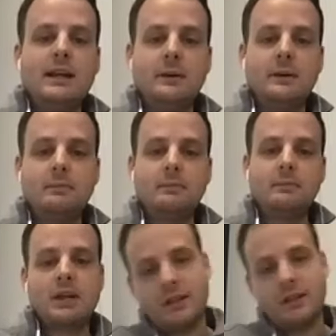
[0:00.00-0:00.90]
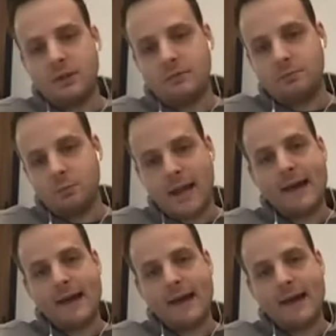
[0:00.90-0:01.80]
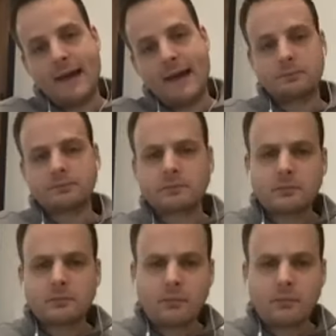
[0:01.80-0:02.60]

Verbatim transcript: Um, luckily, we we haven't gotten there,